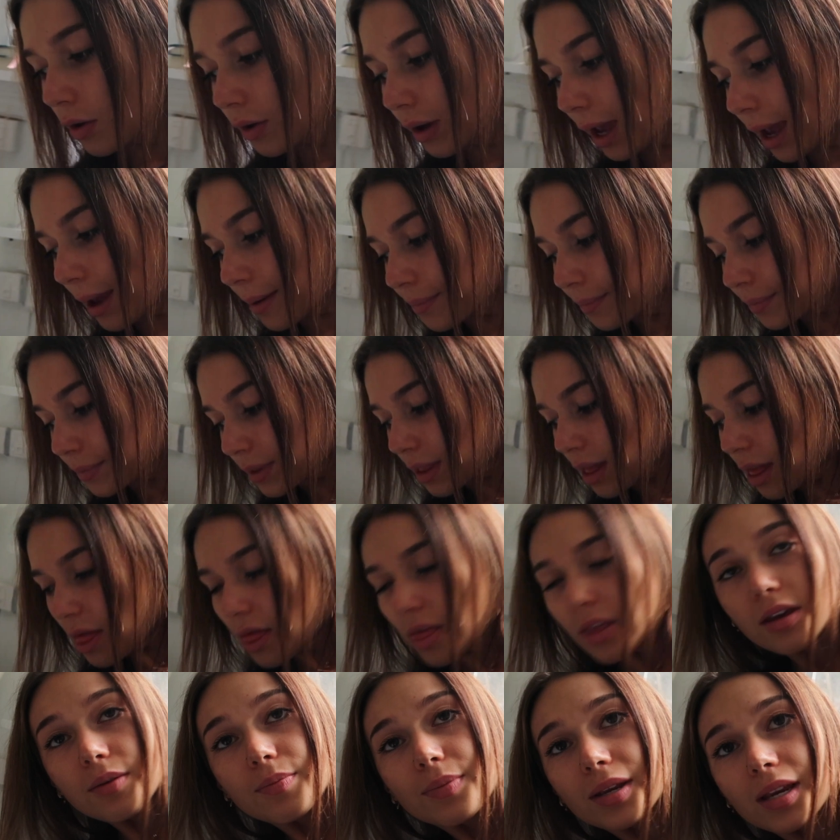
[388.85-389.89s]
okay,
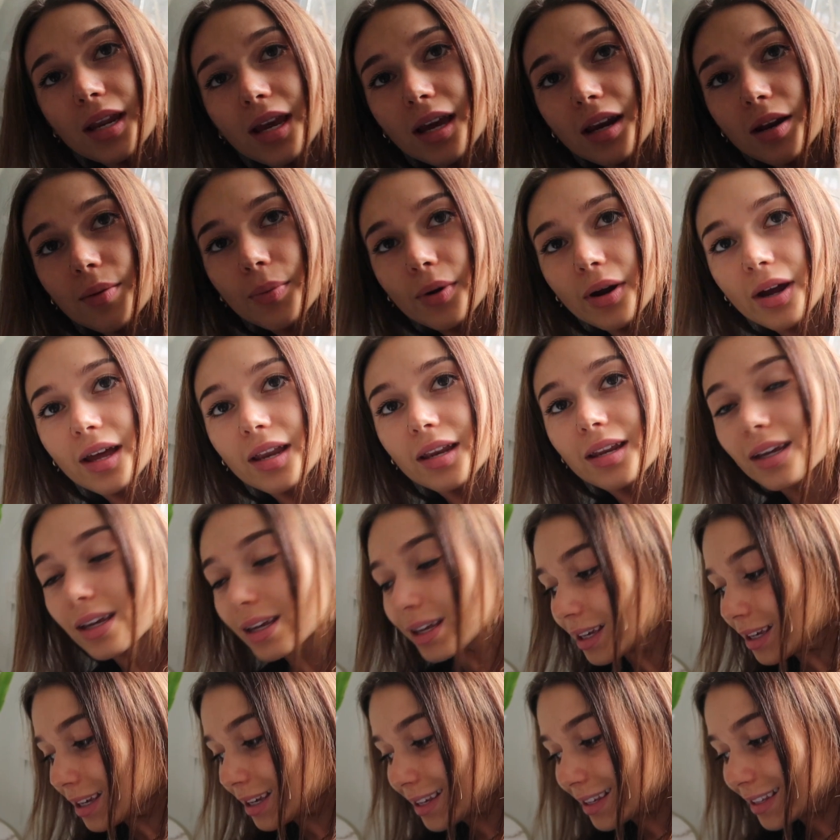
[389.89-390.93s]
the banana bread
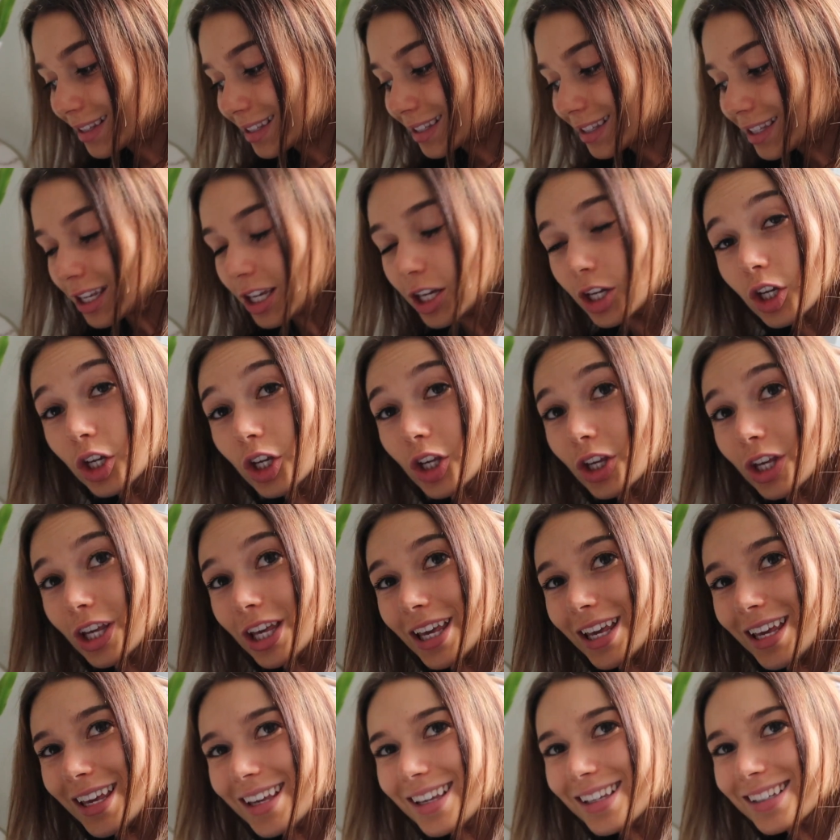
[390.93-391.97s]
is
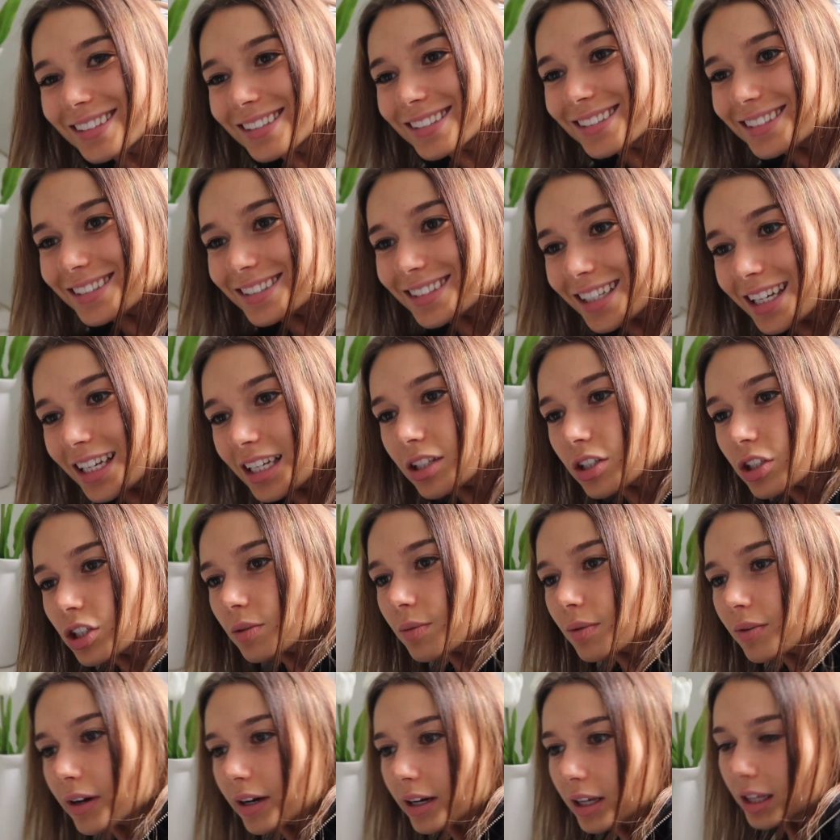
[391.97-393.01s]
cooking.
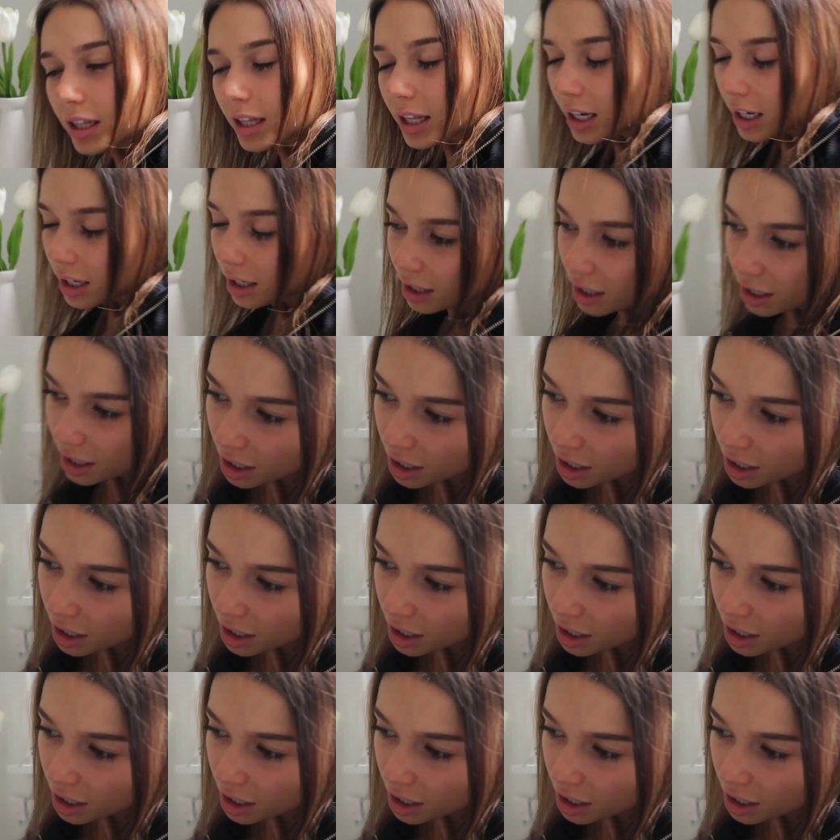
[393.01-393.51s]
Should be ready in like